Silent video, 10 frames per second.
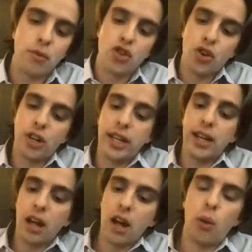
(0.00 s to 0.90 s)

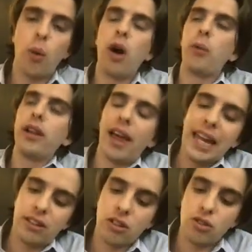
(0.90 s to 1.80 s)
journey, what we
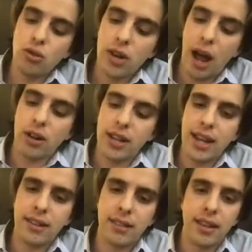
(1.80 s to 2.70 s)
like to do
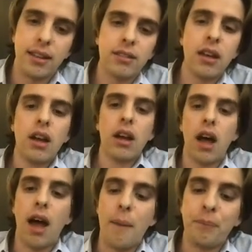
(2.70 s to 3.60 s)
nowadays is
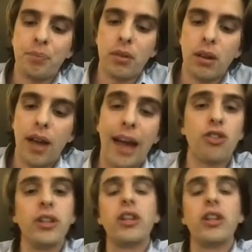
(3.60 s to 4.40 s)
actually